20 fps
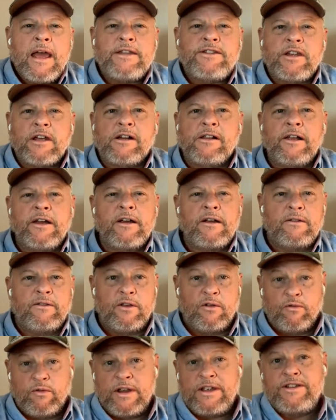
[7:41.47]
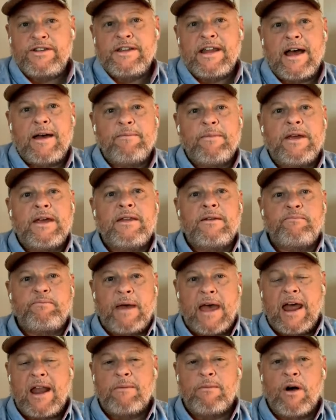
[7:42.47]
It's a clear, the reason I'm in
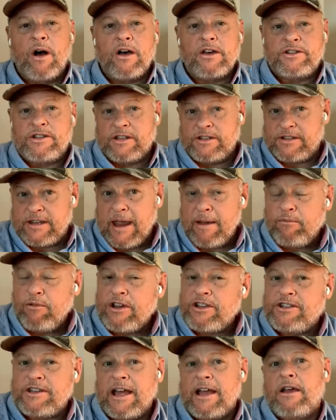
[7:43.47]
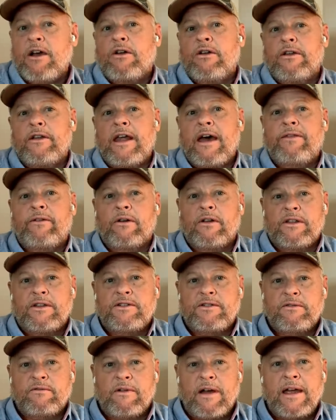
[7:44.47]
Panama is the same reason I go to
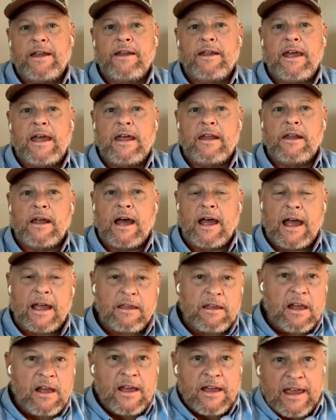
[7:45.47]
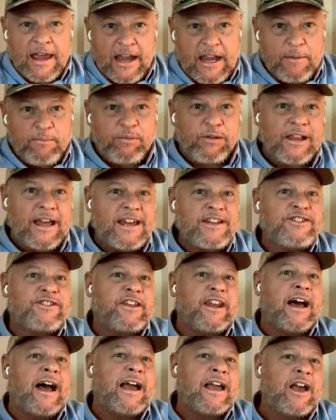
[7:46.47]
Netherlands, right? And I, any place
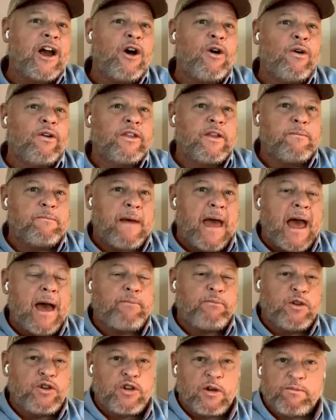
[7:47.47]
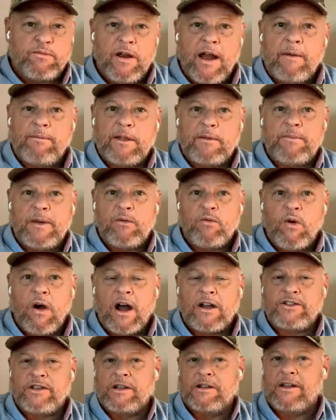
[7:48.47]
that I go on the map, you should probably be
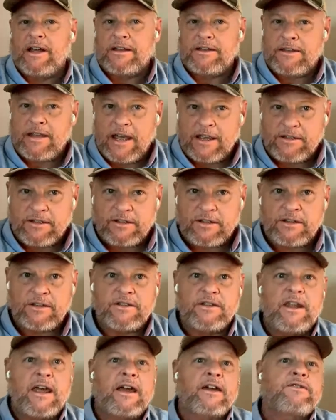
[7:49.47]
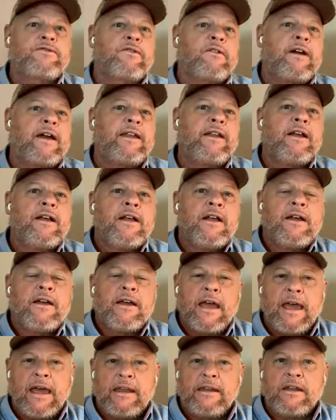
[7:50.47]
watching, like Texas is next, right?
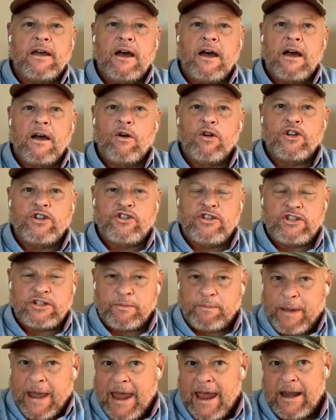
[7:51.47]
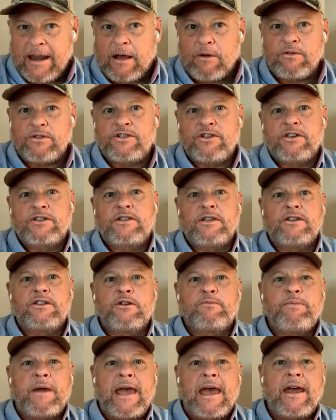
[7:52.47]
And, uh, or Japan, I was just in
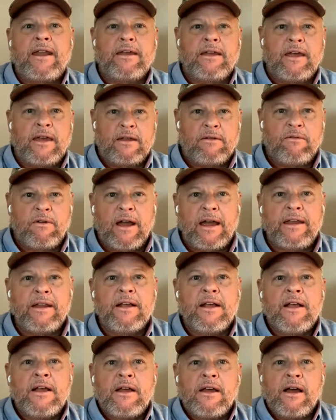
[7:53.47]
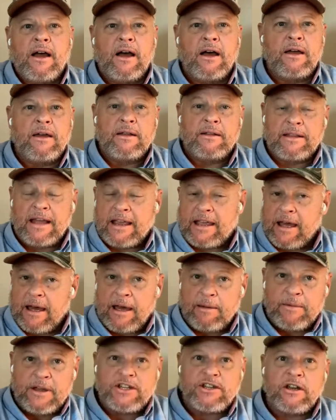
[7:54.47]
Japan again, right? Uh, and like
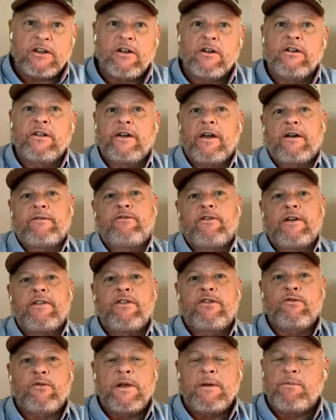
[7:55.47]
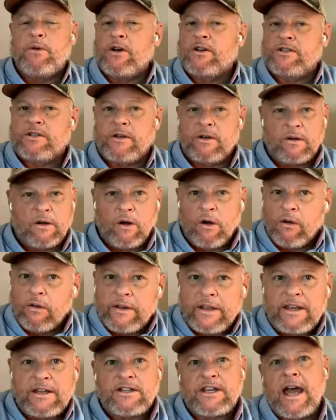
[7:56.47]
I mentioned earlier, I've written three books that are
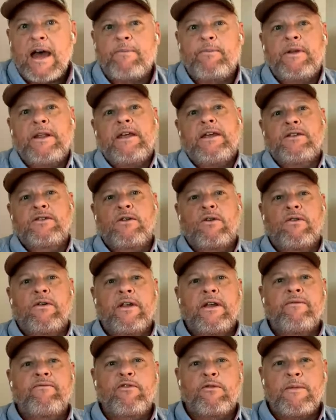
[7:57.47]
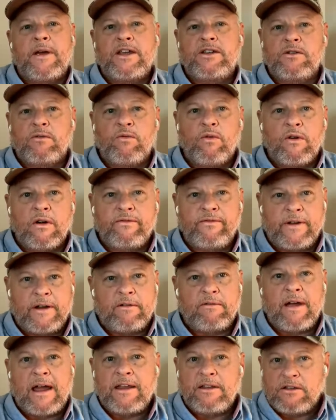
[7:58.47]
only in Japanese on information
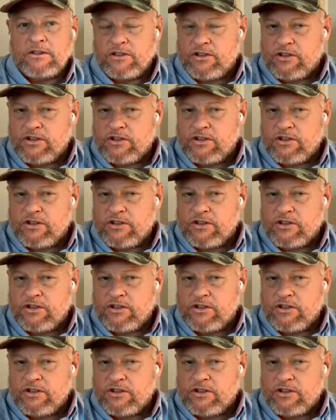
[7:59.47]
warfare, right?